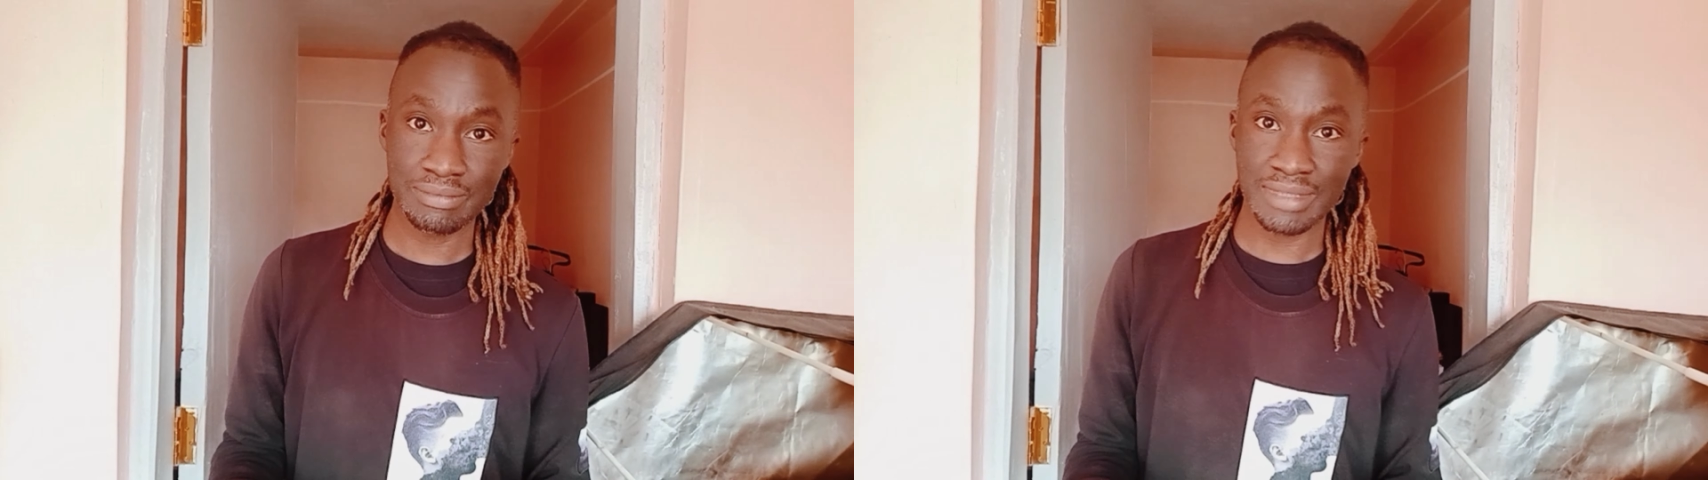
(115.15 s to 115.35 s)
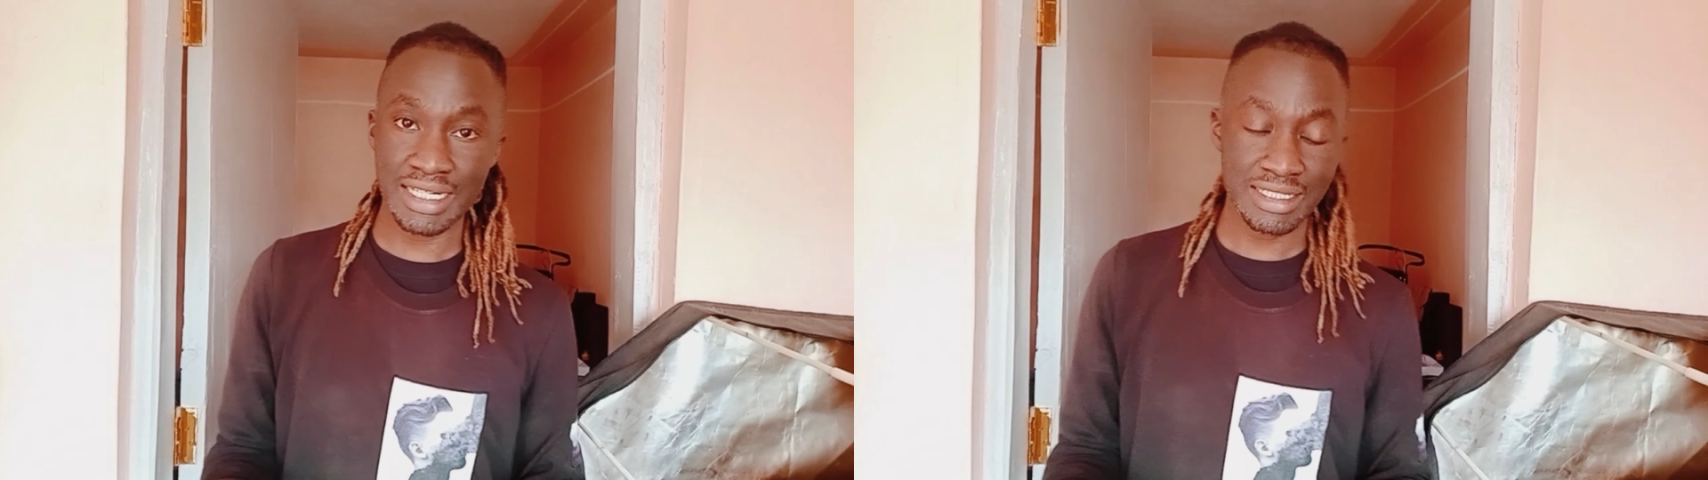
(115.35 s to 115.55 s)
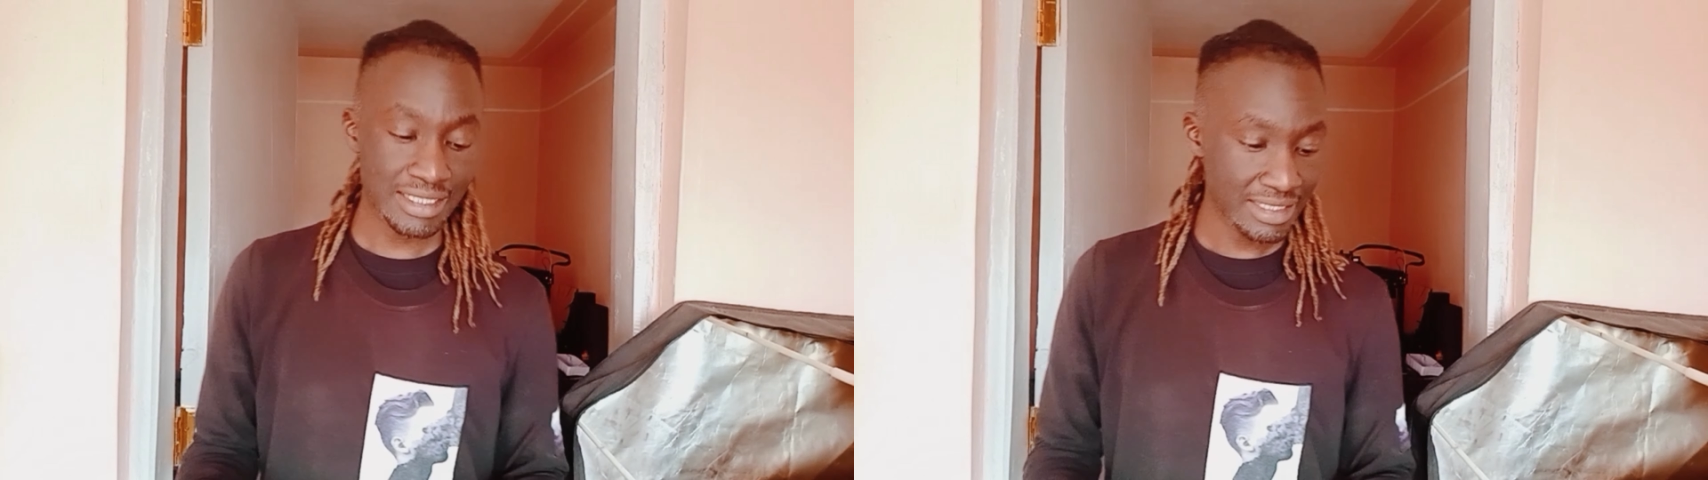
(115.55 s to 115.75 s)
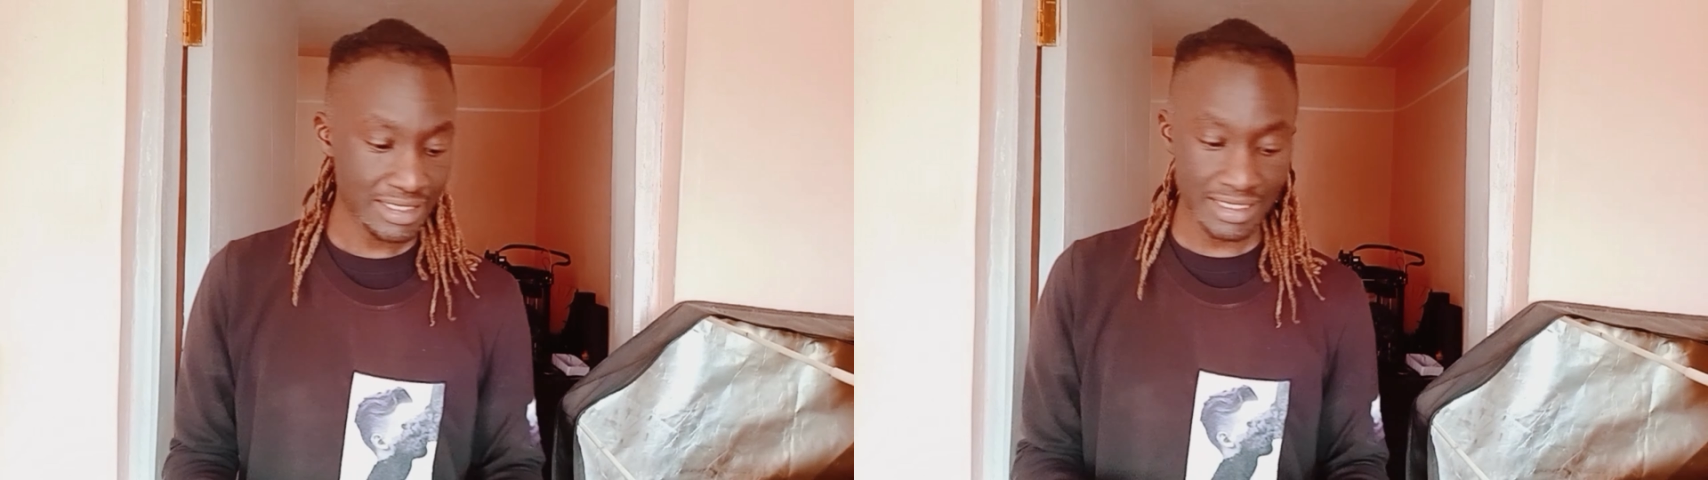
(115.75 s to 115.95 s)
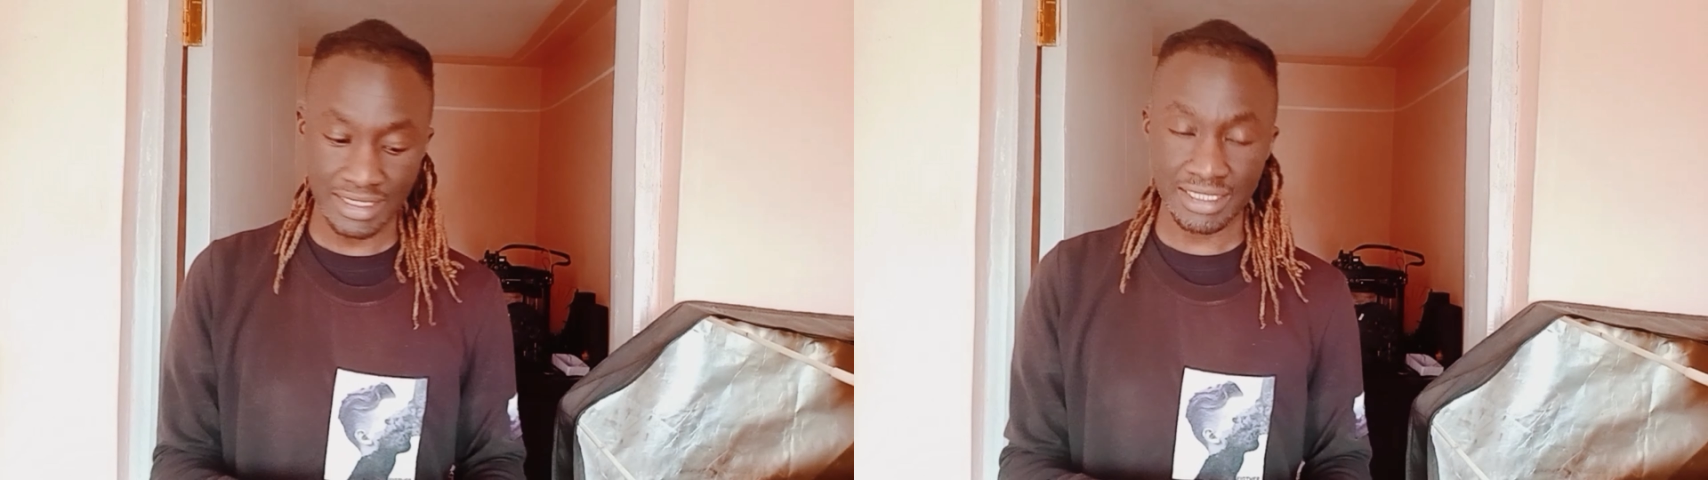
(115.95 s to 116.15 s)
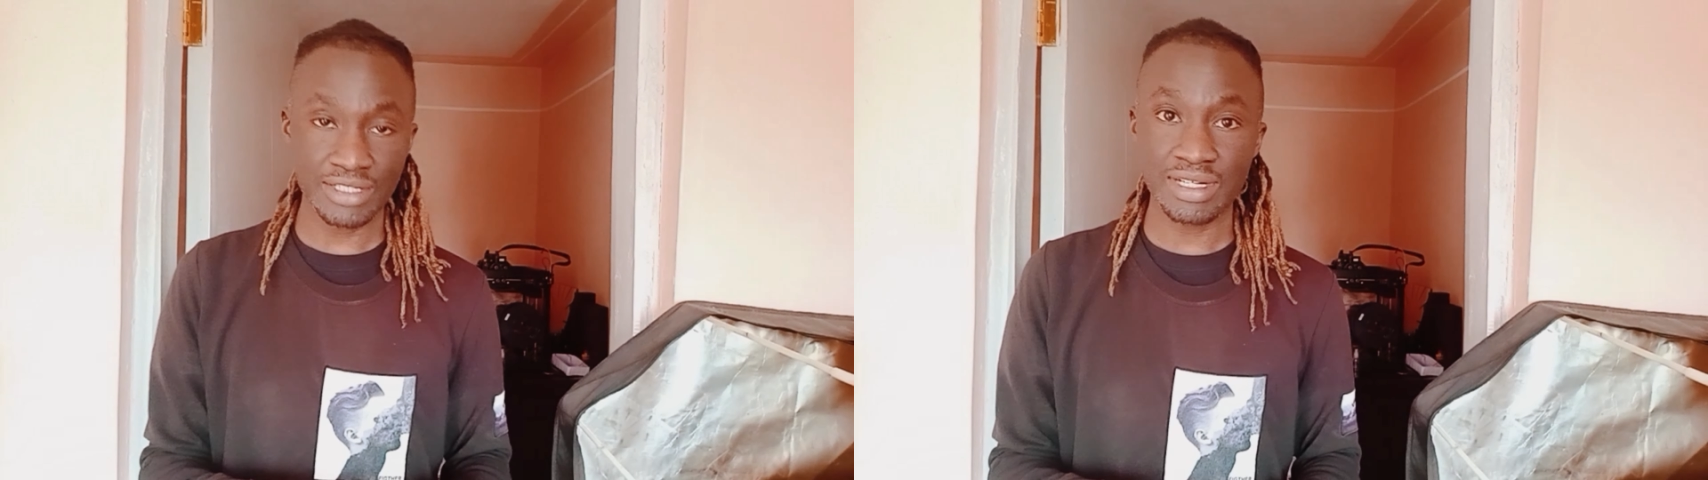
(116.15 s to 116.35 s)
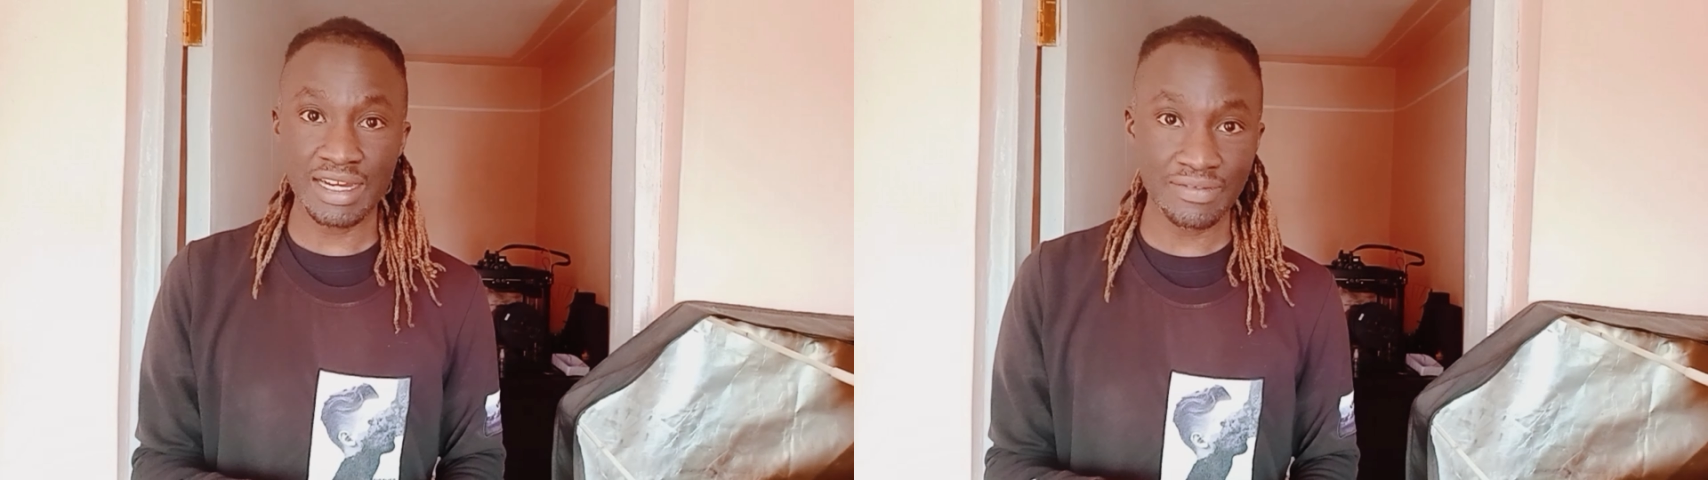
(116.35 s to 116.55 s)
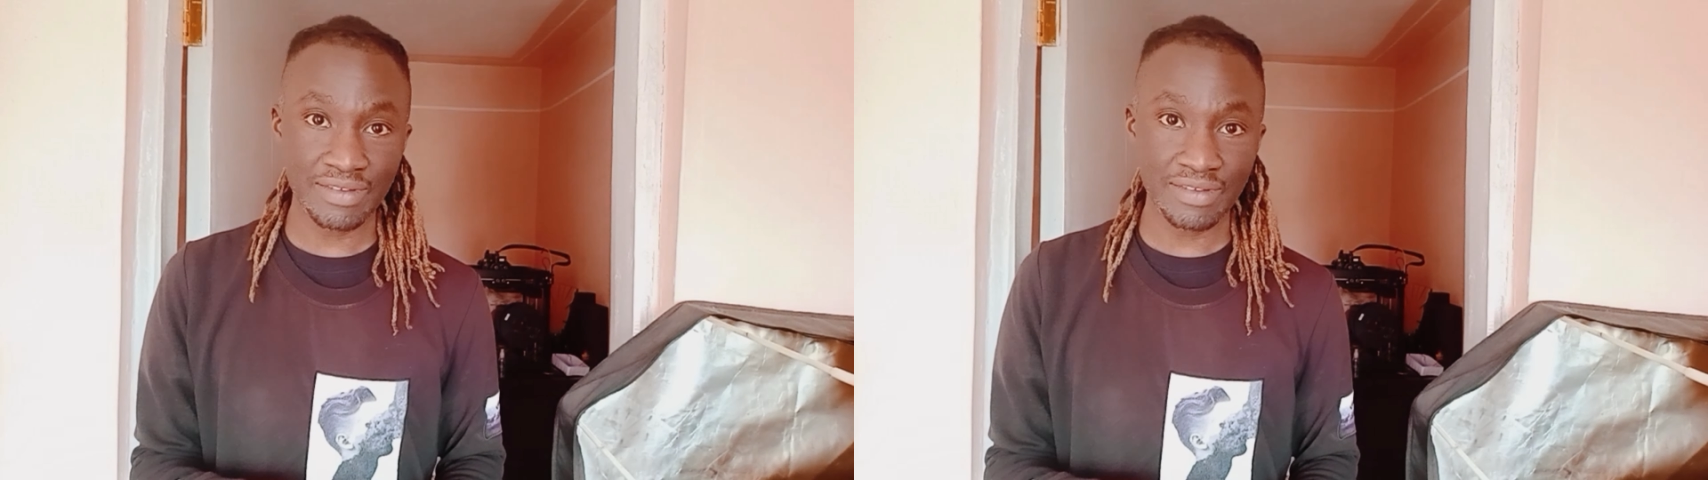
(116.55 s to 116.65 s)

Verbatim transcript: but since I don't have